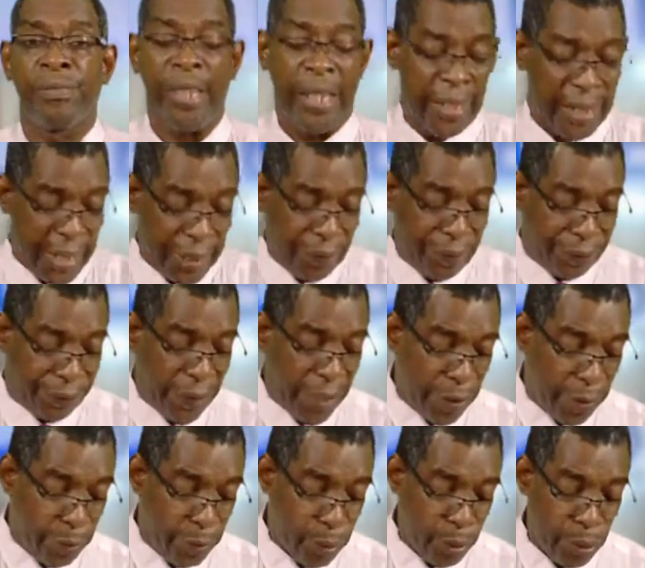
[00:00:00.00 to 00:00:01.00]
that
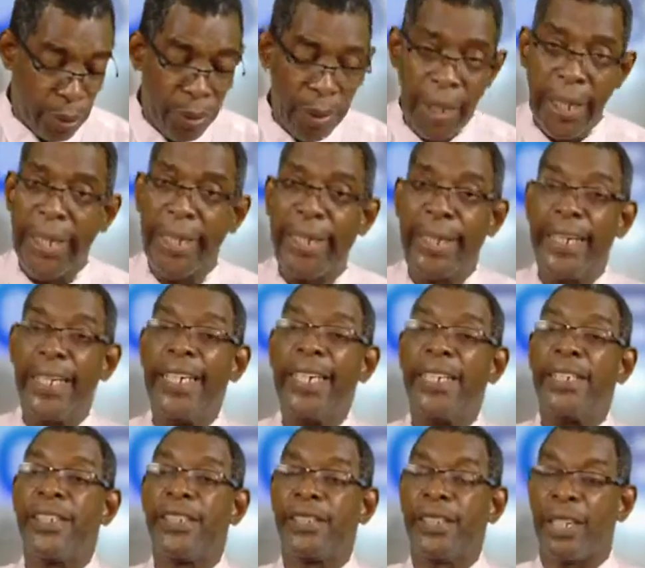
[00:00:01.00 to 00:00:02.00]
Pharaoh
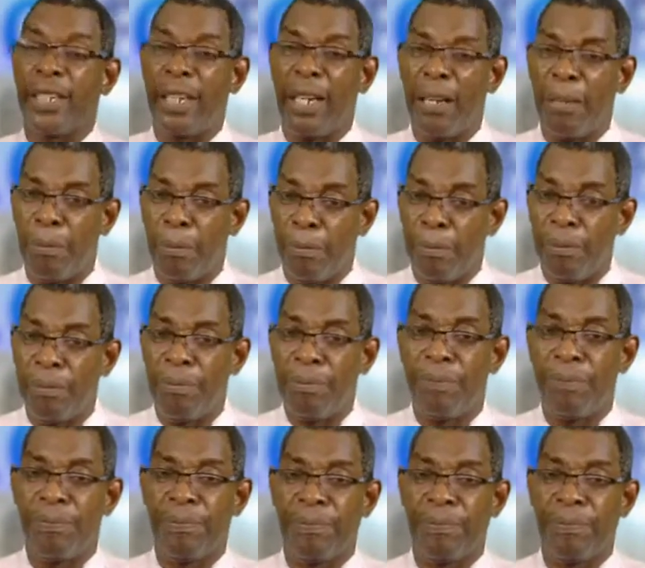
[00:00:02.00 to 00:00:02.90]
needs to come